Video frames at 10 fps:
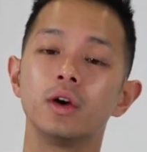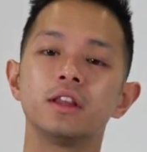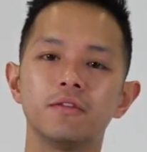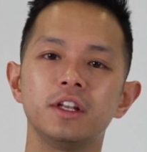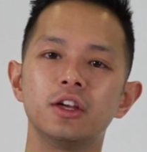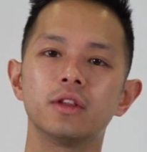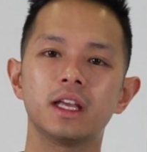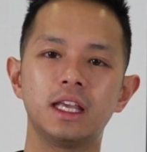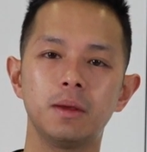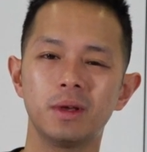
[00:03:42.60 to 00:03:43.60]
in the video, they
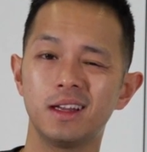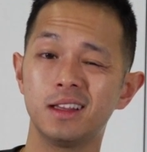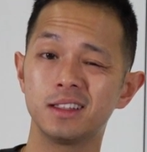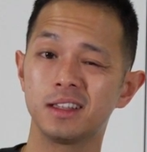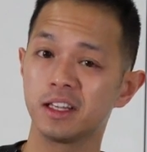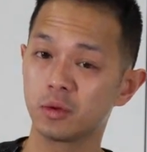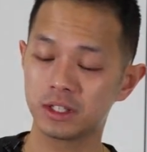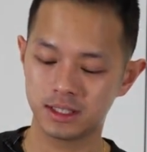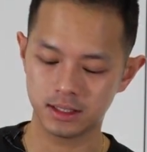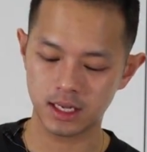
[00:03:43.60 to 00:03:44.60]
keep it in this liquid
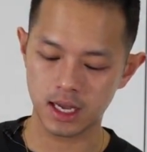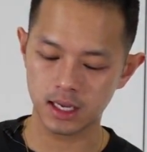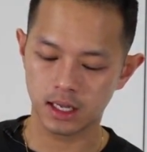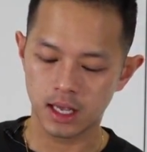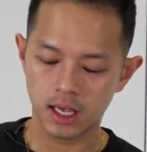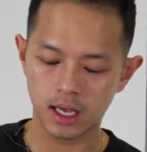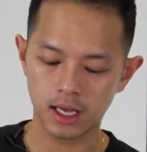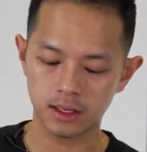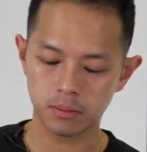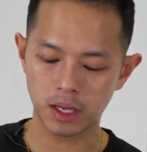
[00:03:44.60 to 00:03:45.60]
state,
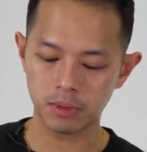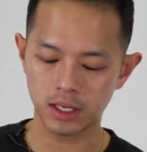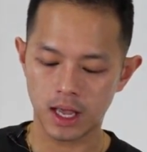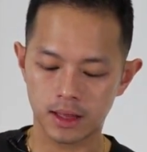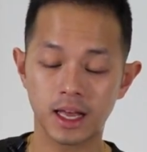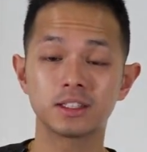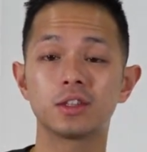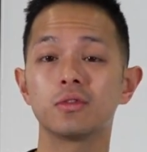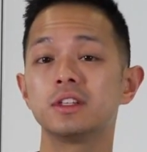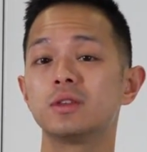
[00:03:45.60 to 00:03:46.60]
and maybe that's the
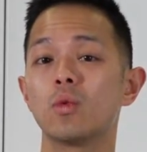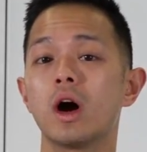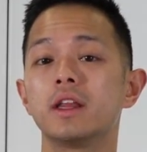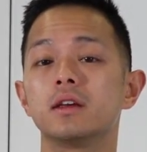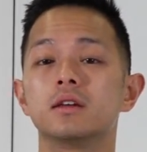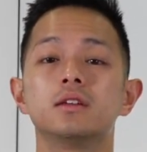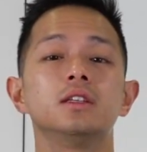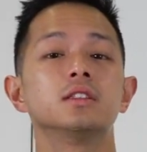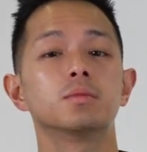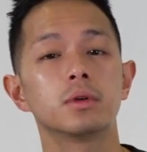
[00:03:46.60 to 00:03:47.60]
reason why the cookies
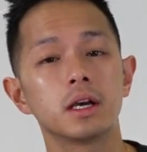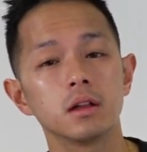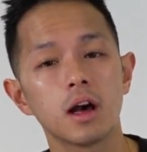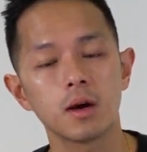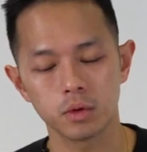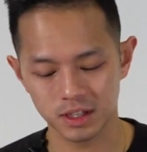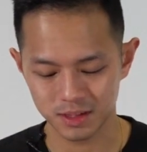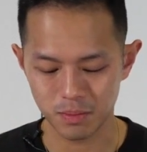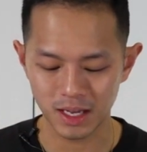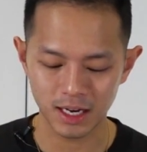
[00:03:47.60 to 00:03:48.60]
spread a lot when it's
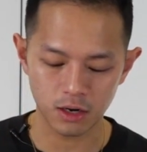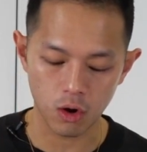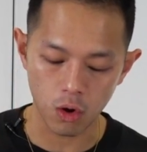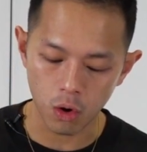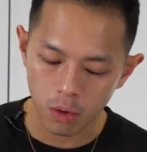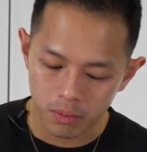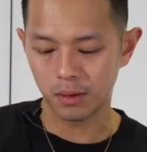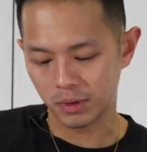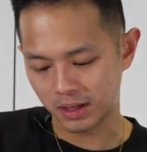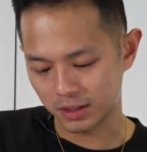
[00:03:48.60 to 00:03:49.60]
made at home,
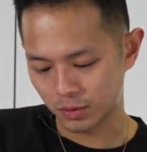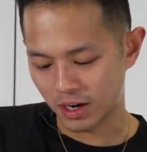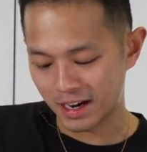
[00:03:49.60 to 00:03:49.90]
because we're not